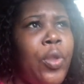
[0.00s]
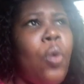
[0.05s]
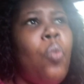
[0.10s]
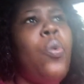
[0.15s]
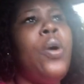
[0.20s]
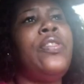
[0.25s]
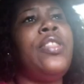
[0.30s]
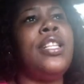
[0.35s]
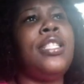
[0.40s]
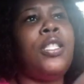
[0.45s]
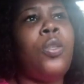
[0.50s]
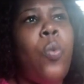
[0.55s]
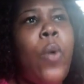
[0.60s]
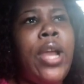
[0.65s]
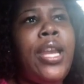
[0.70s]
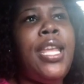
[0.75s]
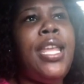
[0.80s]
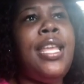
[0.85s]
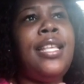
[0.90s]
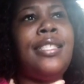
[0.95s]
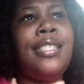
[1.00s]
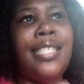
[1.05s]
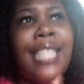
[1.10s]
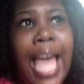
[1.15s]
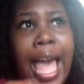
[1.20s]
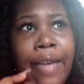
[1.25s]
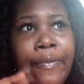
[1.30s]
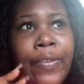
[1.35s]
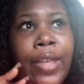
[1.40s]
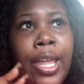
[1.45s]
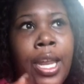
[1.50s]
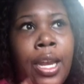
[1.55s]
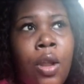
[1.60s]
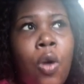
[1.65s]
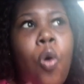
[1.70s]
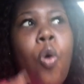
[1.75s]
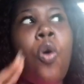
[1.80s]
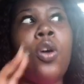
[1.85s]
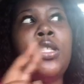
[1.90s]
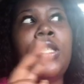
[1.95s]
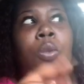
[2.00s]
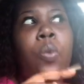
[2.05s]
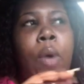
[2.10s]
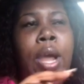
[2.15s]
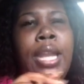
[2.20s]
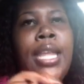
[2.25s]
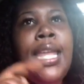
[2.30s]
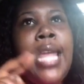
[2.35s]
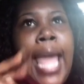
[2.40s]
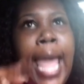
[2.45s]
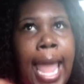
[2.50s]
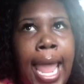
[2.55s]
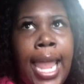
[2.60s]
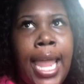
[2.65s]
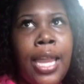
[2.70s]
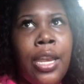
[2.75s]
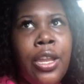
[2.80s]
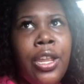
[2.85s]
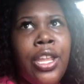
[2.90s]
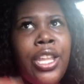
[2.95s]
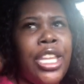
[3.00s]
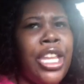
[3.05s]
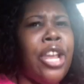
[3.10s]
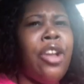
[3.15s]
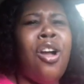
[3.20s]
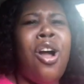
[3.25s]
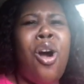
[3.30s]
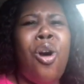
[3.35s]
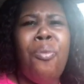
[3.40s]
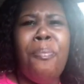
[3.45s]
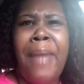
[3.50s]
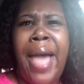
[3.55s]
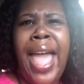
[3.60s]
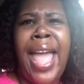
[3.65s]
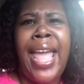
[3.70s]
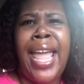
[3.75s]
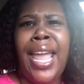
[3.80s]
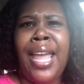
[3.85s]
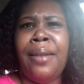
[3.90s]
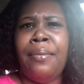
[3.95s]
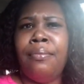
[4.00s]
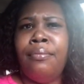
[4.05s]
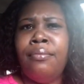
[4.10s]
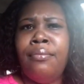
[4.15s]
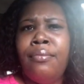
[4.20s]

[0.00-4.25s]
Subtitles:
with a 27 or 28-year-old man?